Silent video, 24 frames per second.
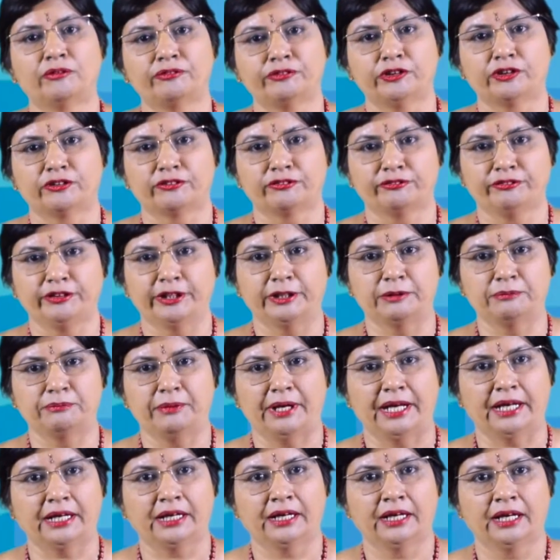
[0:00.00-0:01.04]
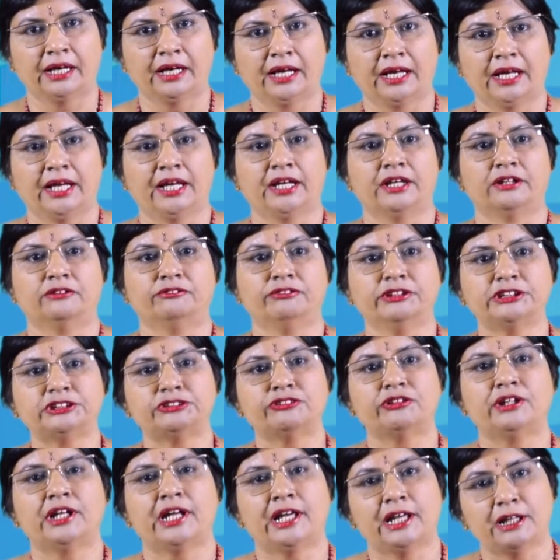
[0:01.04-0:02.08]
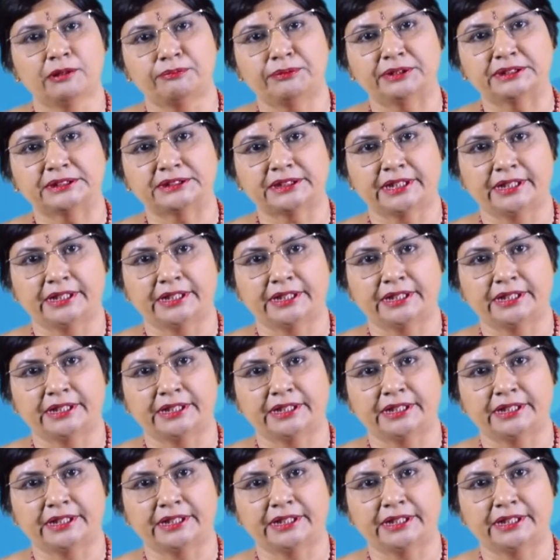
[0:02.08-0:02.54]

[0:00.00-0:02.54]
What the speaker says: of your feedback, which will help us